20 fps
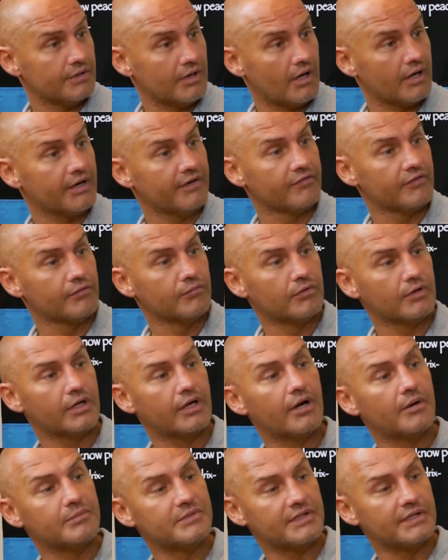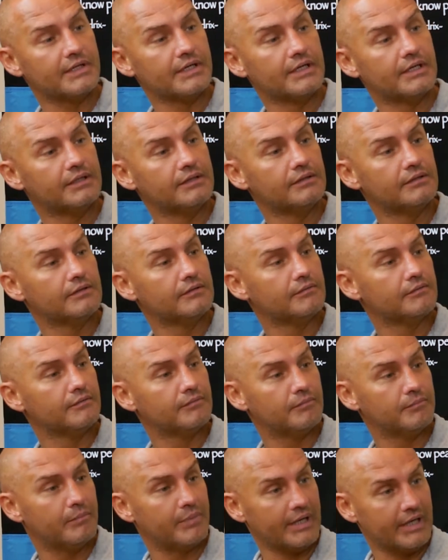Not everyone comes in
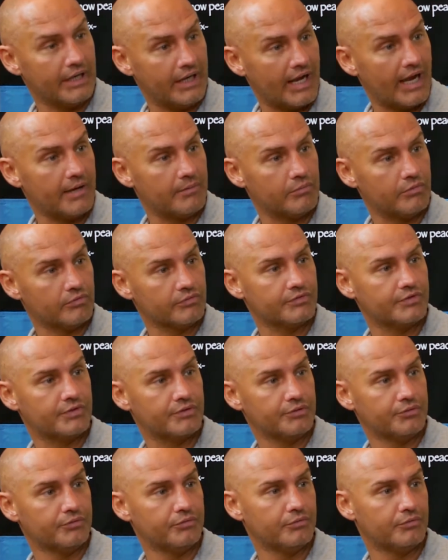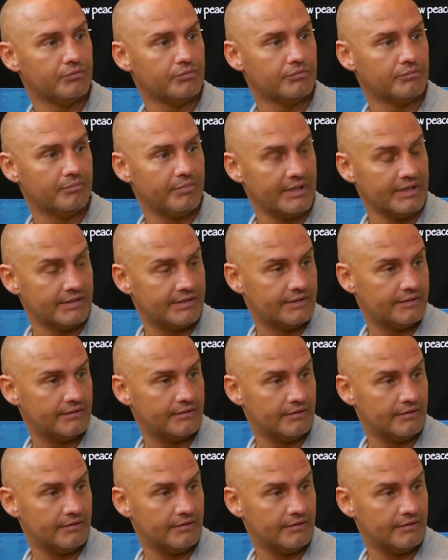being able to be